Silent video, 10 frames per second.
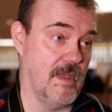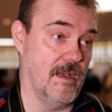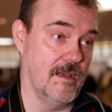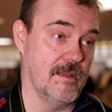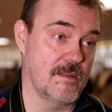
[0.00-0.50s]

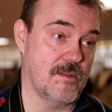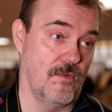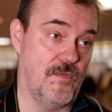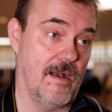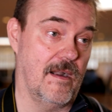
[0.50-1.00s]

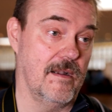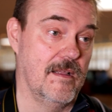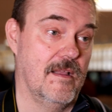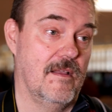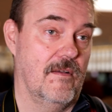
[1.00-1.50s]
so far
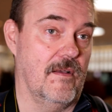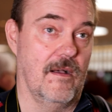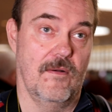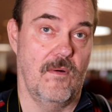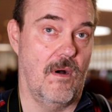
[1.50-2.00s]

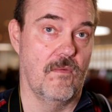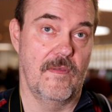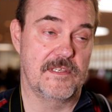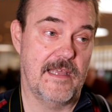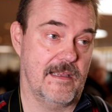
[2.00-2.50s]
over
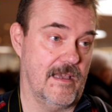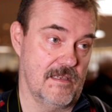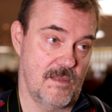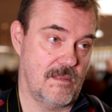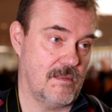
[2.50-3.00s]
the
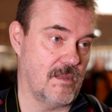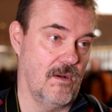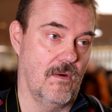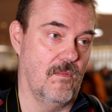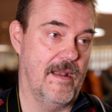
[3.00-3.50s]
decades.
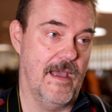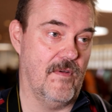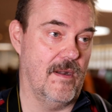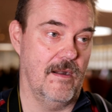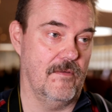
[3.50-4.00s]
So
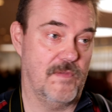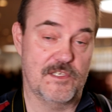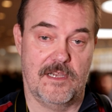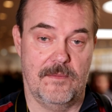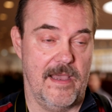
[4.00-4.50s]
whenever
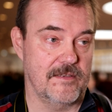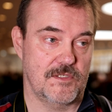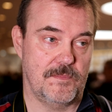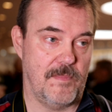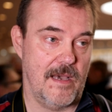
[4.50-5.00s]
Fischer
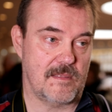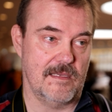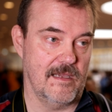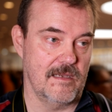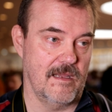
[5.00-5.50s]
met
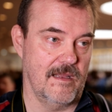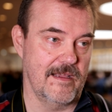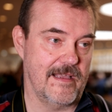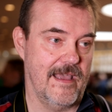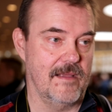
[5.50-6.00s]
Baski in
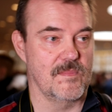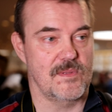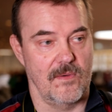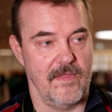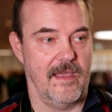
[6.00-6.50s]
a game,
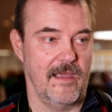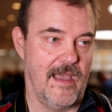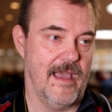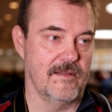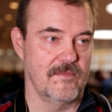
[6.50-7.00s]
so they
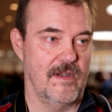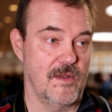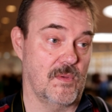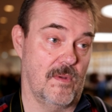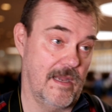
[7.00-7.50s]
ended
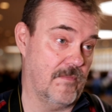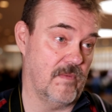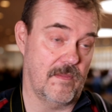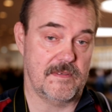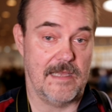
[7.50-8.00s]
very soon, or even
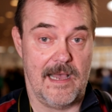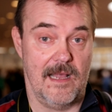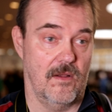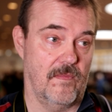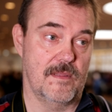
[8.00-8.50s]
with
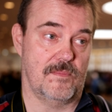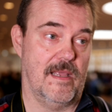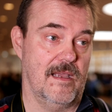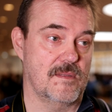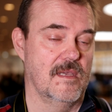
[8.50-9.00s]
Tal or these
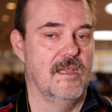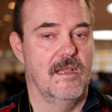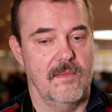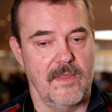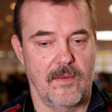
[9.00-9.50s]
players,
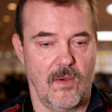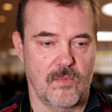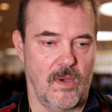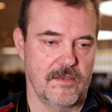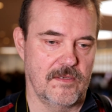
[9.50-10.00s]
they
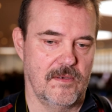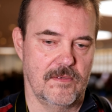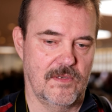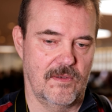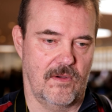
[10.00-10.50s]
don't want
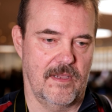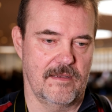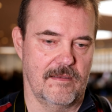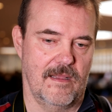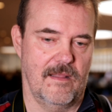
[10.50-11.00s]
to look
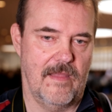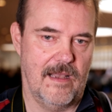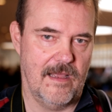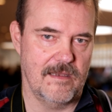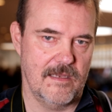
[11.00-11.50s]
in,
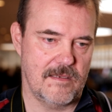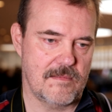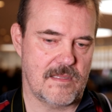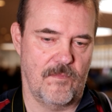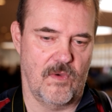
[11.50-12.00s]

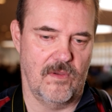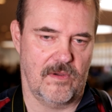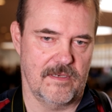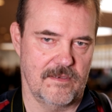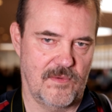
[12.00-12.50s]
let someone
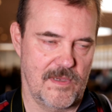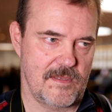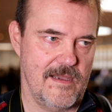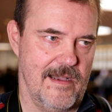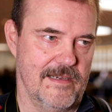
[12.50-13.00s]
look into his
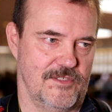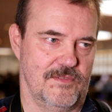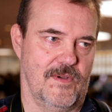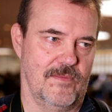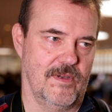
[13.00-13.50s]
cards
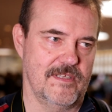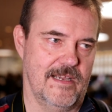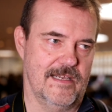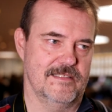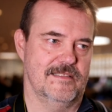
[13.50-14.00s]
or what he
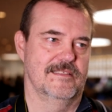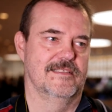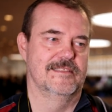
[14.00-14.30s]
has.